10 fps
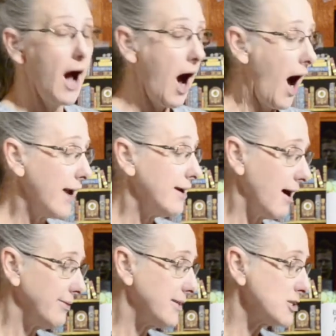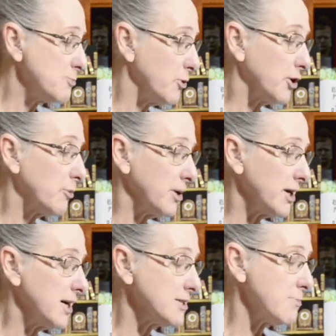I got this book
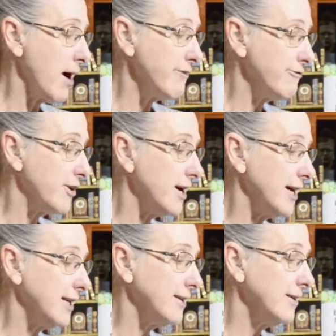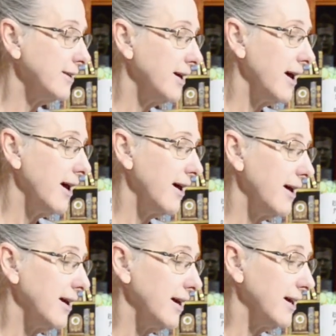because my friend
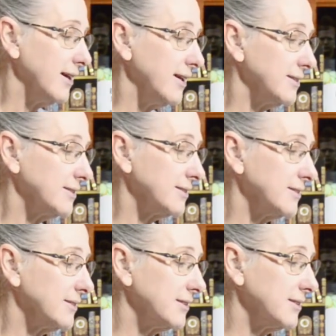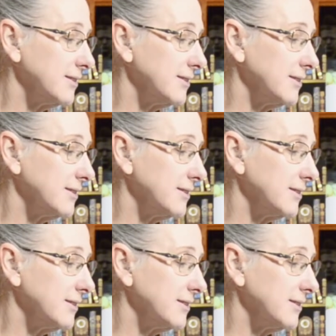is